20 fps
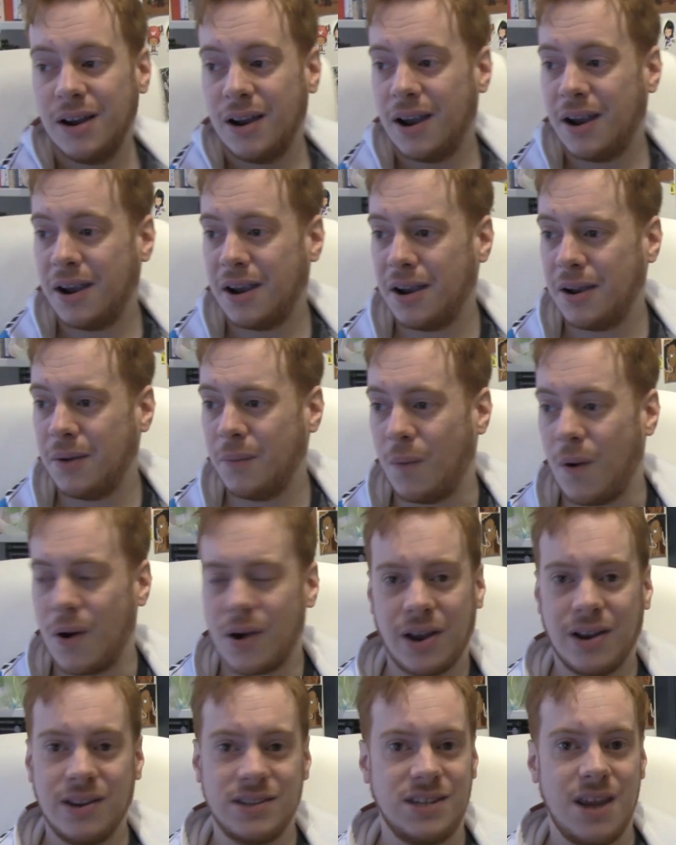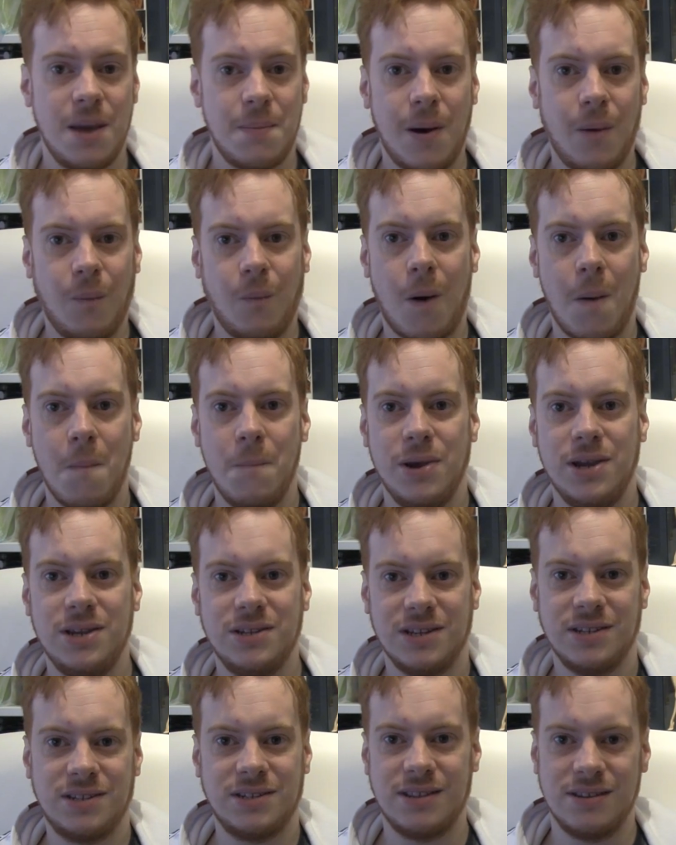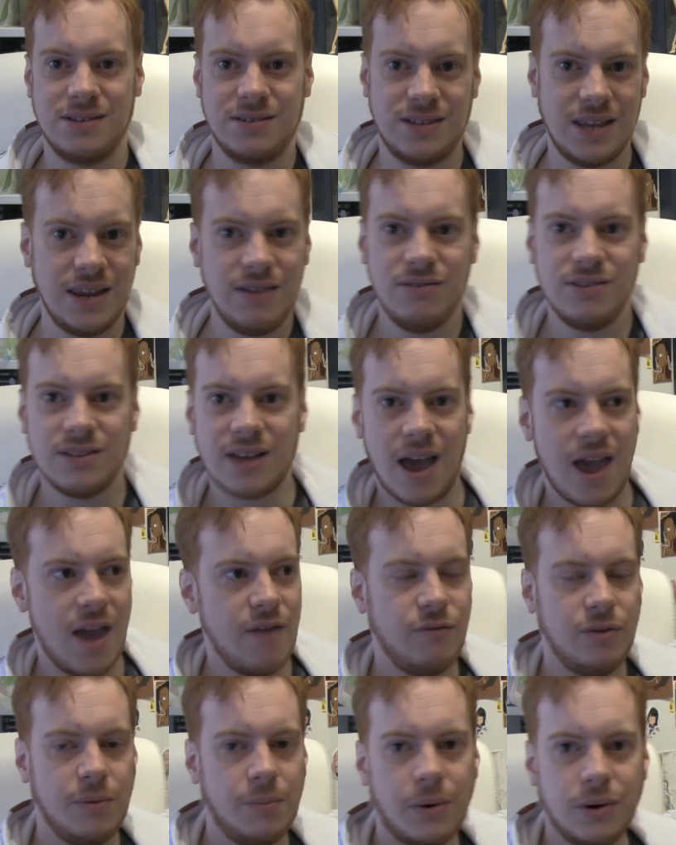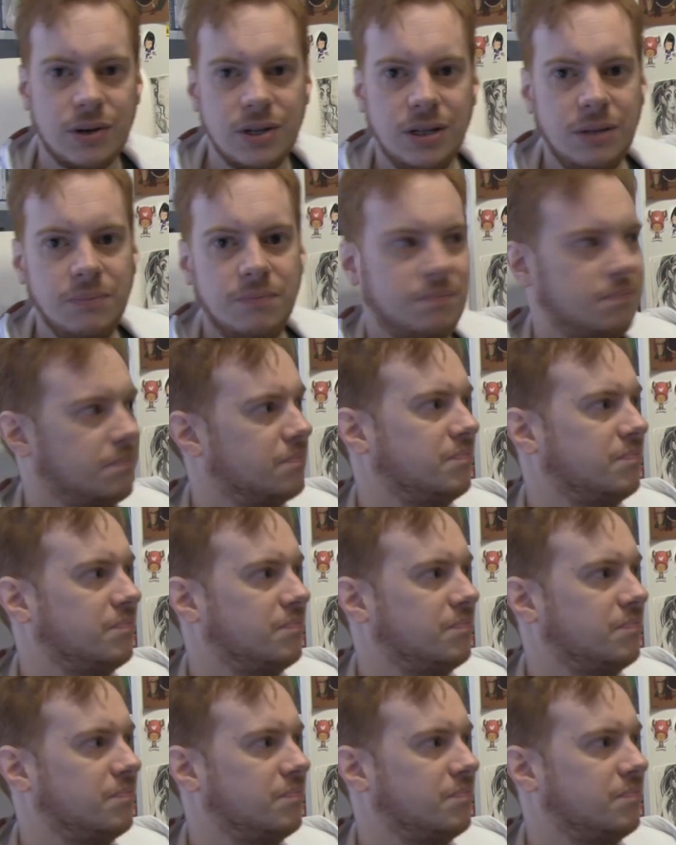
Uh, what can I say about One Piece? It's the series that everybody